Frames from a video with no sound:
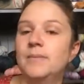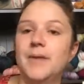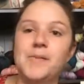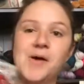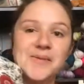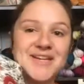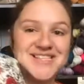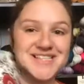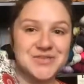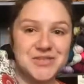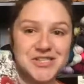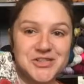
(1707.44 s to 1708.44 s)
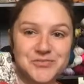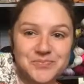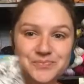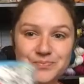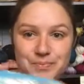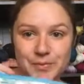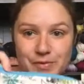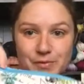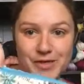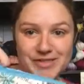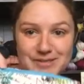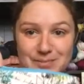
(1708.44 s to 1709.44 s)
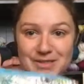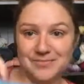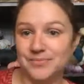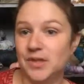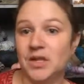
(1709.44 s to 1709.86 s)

My mom has this one too, but with a red zipper.